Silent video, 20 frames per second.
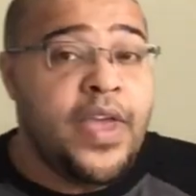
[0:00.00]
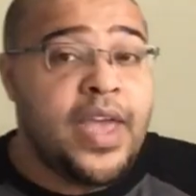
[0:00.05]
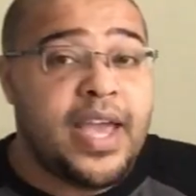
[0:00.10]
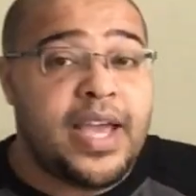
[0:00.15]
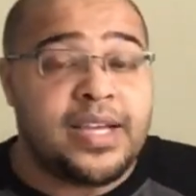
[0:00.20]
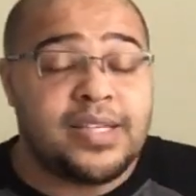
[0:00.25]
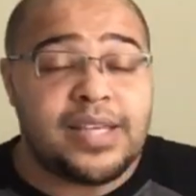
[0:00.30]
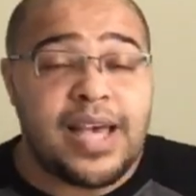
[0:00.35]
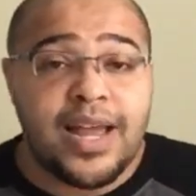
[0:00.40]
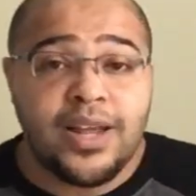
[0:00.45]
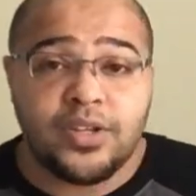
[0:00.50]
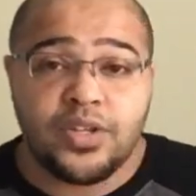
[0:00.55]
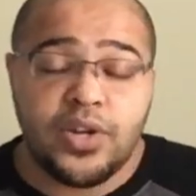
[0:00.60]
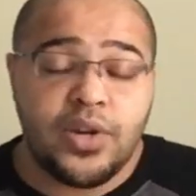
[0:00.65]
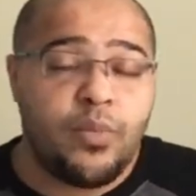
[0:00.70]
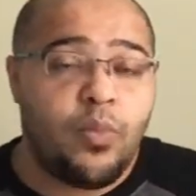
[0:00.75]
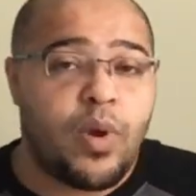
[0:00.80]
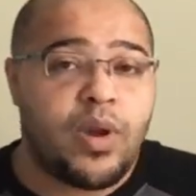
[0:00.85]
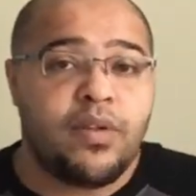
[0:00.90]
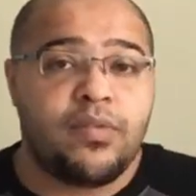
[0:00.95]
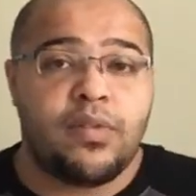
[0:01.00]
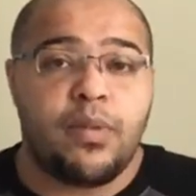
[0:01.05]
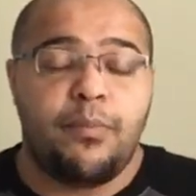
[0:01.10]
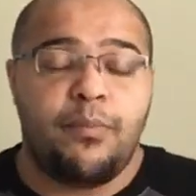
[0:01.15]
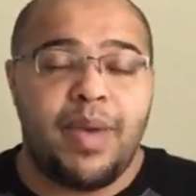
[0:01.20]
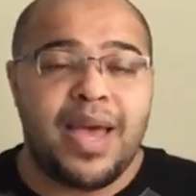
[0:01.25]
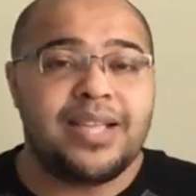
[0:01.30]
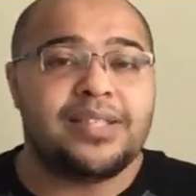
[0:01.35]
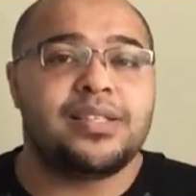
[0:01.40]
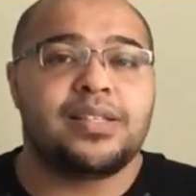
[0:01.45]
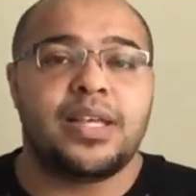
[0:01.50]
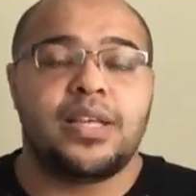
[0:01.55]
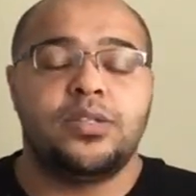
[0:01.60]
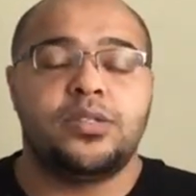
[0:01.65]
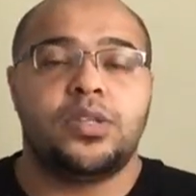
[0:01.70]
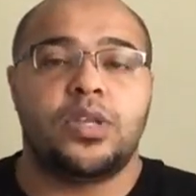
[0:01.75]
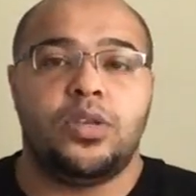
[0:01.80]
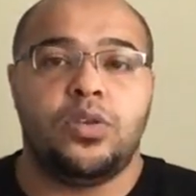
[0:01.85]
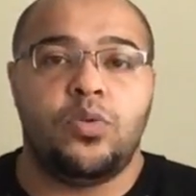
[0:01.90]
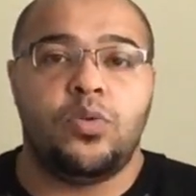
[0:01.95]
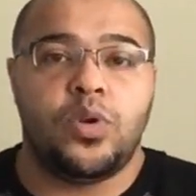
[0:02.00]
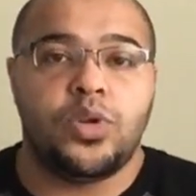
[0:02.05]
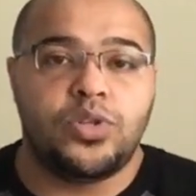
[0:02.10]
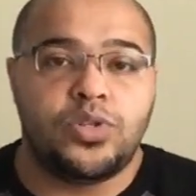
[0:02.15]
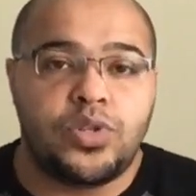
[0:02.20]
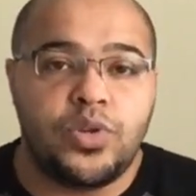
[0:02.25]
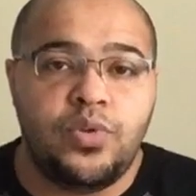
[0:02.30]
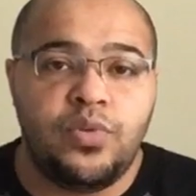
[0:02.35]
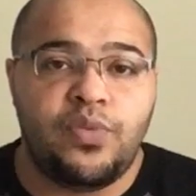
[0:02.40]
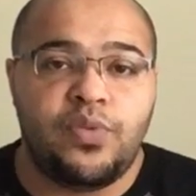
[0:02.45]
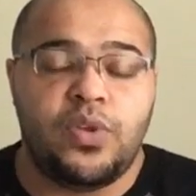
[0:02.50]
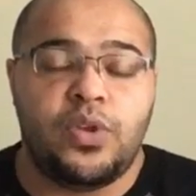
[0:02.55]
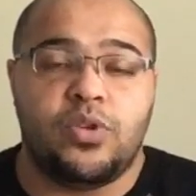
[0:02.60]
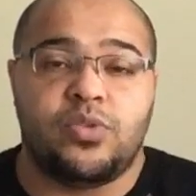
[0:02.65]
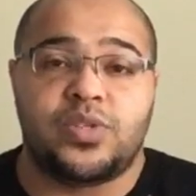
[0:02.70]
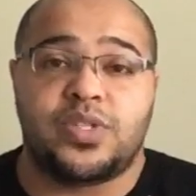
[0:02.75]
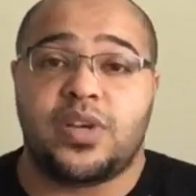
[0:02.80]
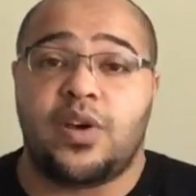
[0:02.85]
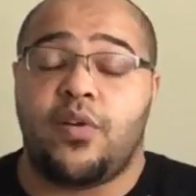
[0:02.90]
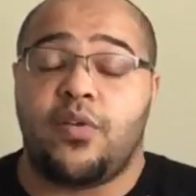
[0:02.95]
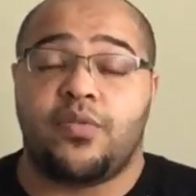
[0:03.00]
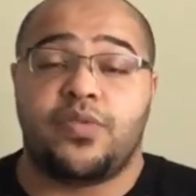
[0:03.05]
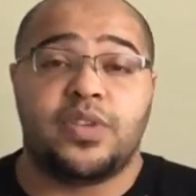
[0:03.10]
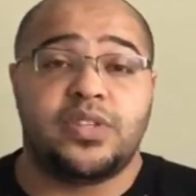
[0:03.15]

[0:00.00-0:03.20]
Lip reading: is actually one of the best things that you could do for yourself.